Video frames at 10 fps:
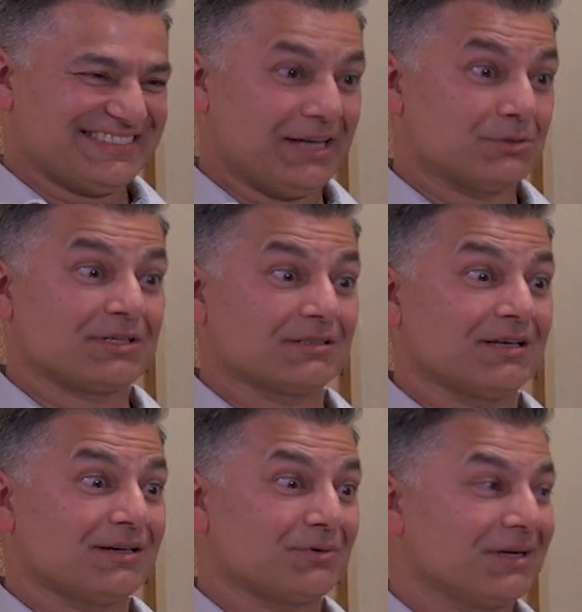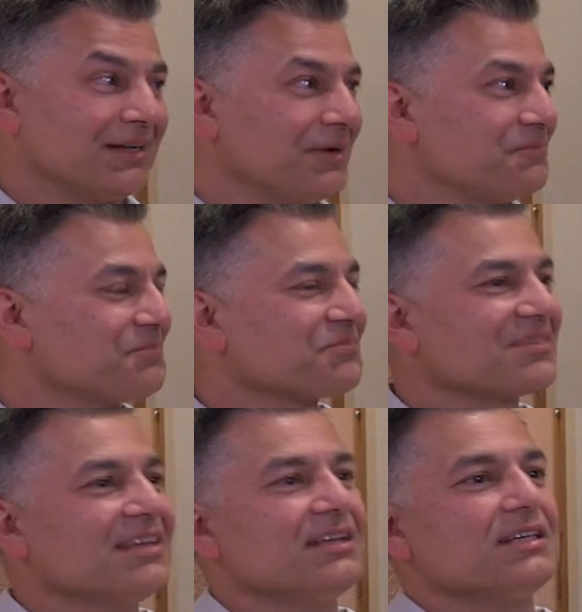Yeah, you cut that out right now.
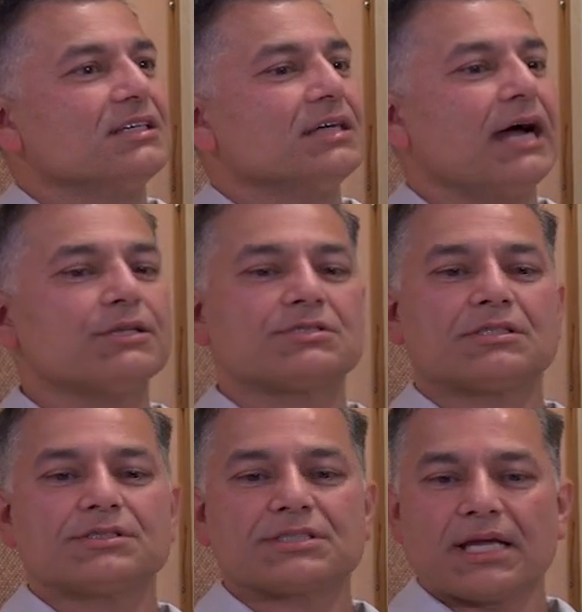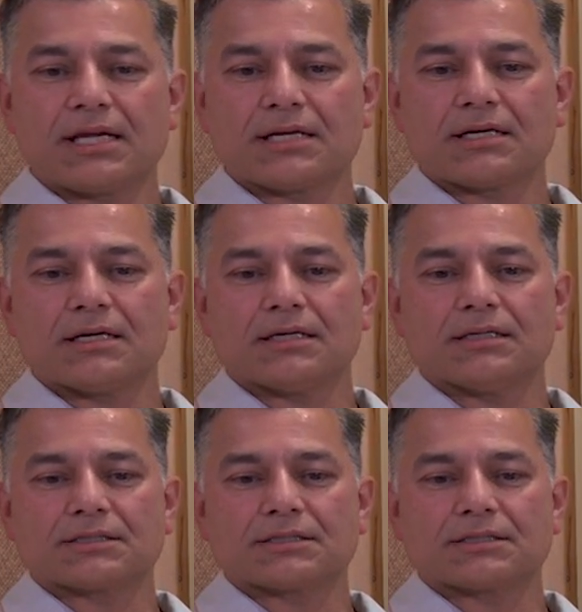How do you still stay